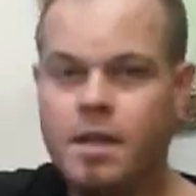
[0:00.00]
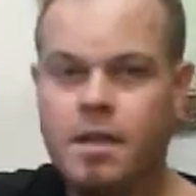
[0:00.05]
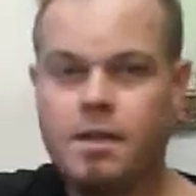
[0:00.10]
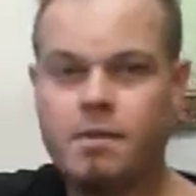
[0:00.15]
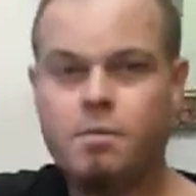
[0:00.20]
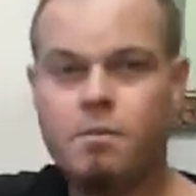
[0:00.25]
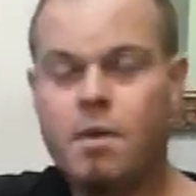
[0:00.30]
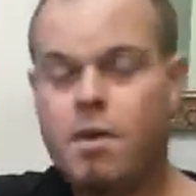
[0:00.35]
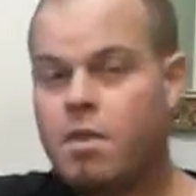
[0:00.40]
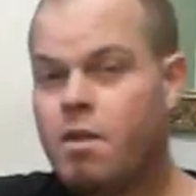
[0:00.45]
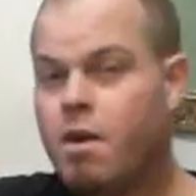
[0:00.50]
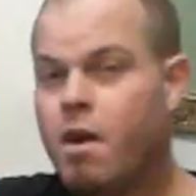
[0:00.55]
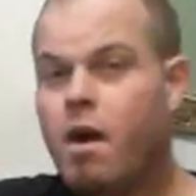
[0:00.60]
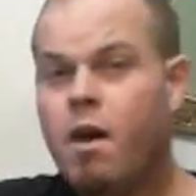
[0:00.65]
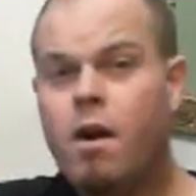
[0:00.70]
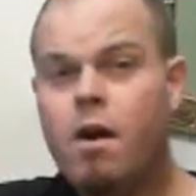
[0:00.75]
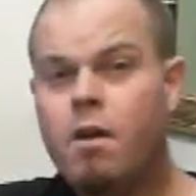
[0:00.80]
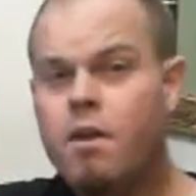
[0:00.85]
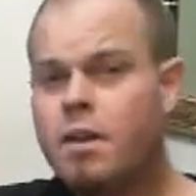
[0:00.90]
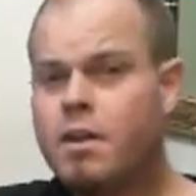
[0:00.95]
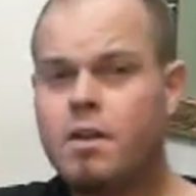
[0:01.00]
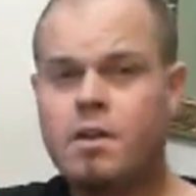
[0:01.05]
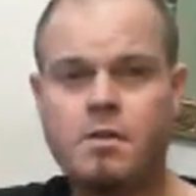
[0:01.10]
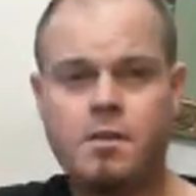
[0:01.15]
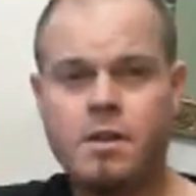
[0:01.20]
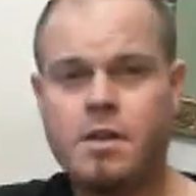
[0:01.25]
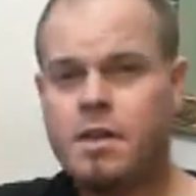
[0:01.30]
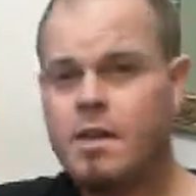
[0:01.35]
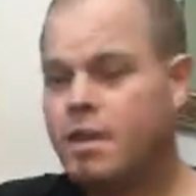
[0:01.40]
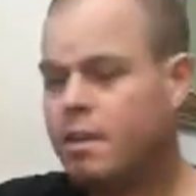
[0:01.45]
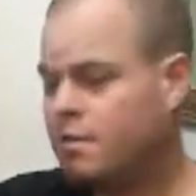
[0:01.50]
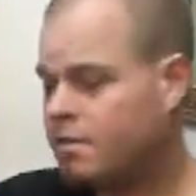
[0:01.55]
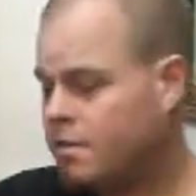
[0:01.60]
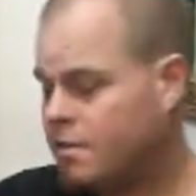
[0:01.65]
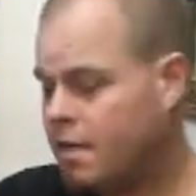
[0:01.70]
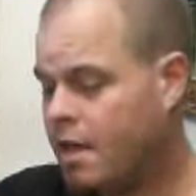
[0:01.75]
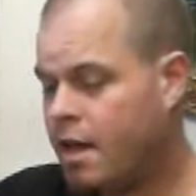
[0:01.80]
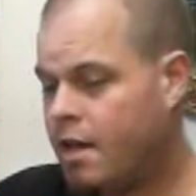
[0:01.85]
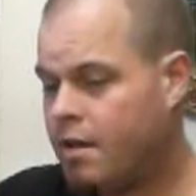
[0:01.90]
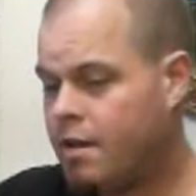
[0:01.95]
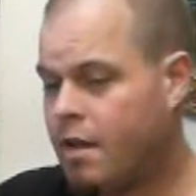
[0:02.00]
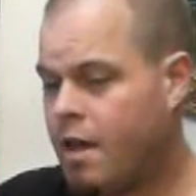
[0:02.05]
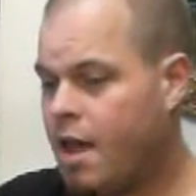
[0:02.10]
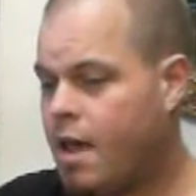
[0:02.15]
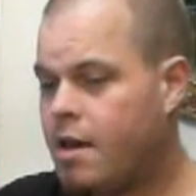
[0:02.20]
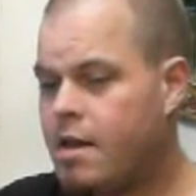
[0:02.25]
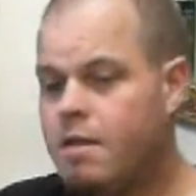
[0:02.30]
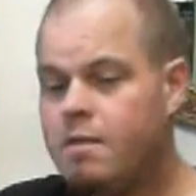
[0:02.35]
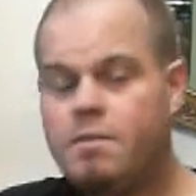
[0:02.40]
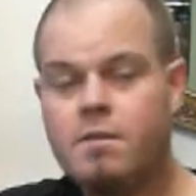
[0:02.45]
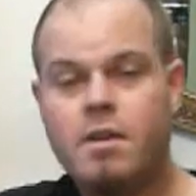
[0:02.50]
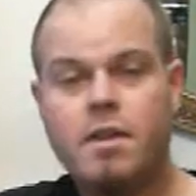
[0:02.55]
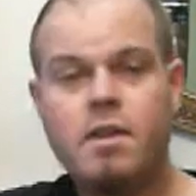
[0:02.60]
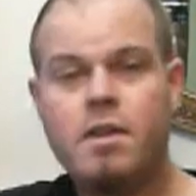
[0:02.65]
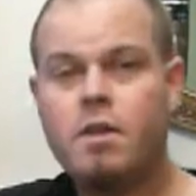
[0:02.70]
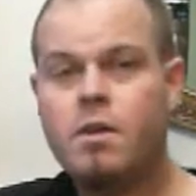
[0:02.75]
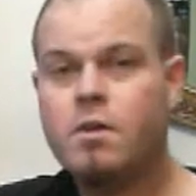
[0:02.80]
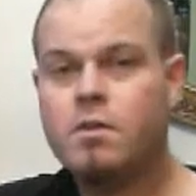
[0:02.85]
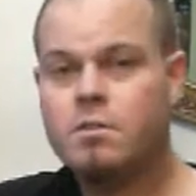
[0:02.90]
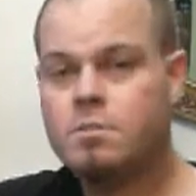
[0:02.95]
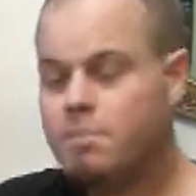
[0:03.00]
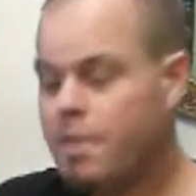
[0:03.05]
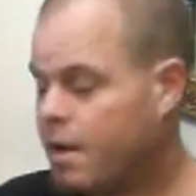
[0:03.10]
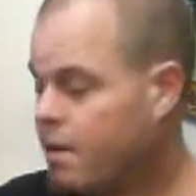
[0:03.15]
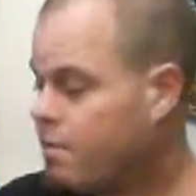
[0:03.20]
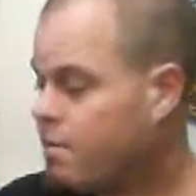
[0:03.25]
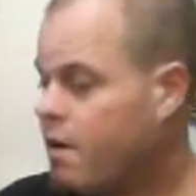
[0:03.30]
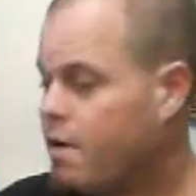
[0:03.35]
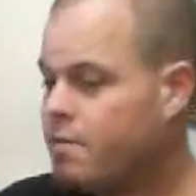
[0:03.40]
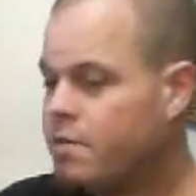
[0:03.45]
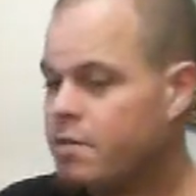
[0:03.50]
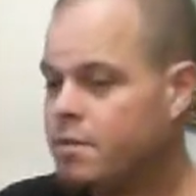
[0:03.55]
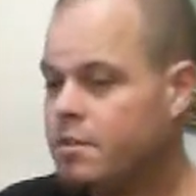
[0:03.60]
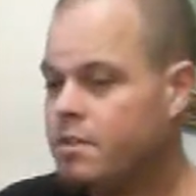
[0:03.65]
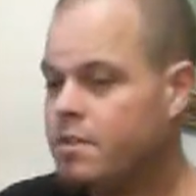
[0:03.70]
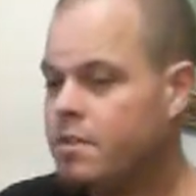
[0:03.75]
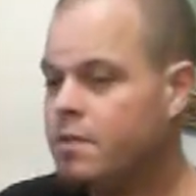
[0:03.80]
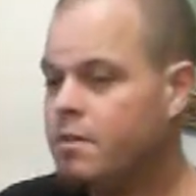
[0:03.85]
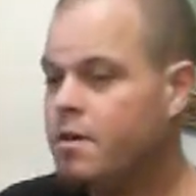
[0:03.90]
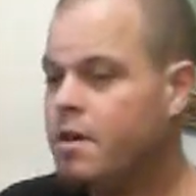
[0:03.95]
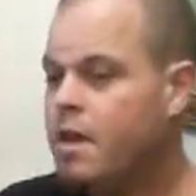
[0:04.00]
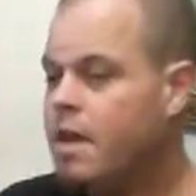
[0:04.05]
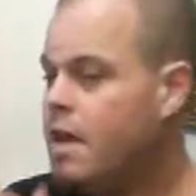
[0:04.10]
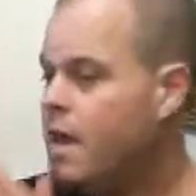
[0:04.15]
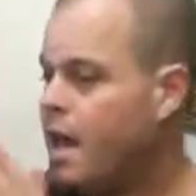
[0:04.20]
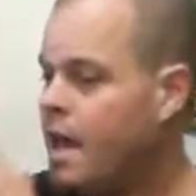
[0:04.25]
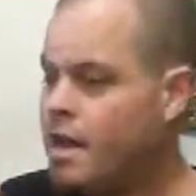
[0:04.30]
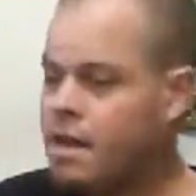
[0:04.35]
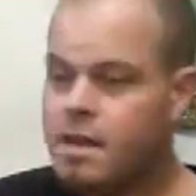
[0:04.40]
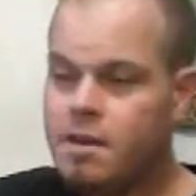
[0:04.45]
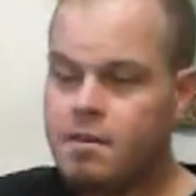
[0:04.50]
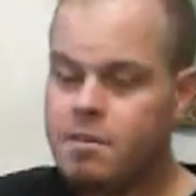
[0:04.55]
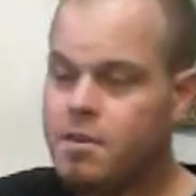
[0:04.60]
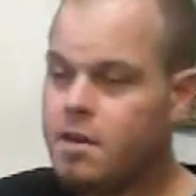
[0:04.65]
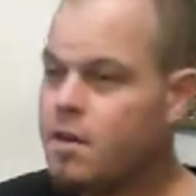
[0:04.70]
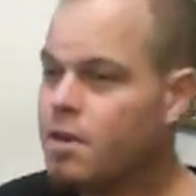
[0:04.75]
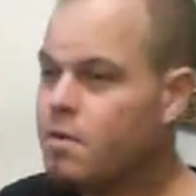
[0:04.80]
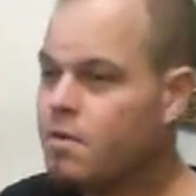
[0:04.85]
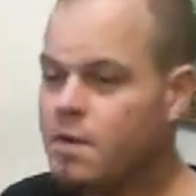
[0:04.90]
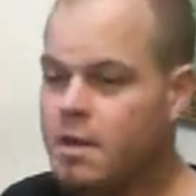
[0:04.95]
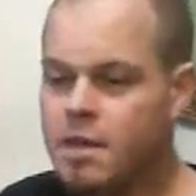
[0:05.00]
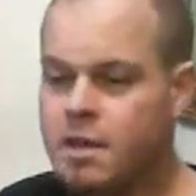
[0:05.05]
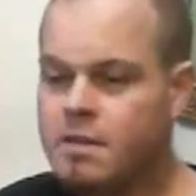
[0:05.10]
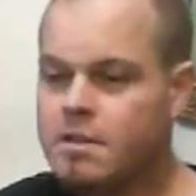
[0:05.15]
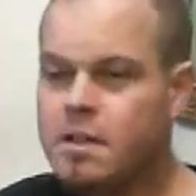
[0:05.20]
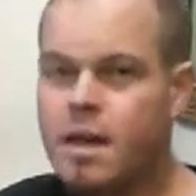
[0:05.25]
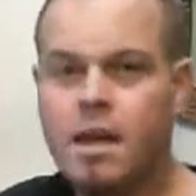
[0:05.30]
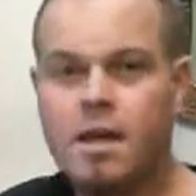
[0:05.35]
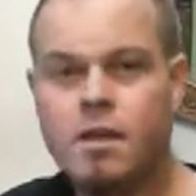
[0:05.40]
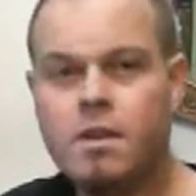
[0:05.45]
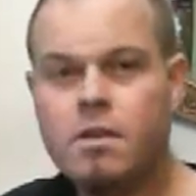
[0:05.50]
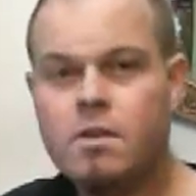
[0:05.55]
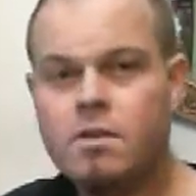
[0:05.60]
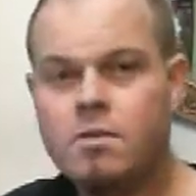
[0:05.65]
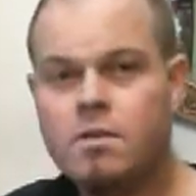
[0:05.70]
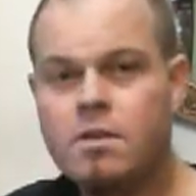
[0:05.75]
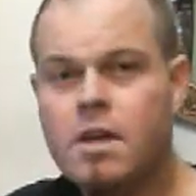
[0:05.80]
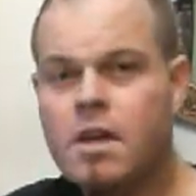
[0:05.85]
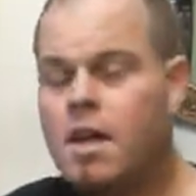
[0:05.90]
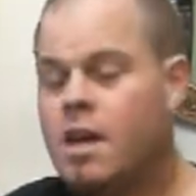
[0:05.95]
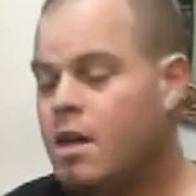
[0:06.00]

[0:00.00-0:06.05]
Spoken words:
And with all ingredients that any videos make reference to, any of the ingredients I use,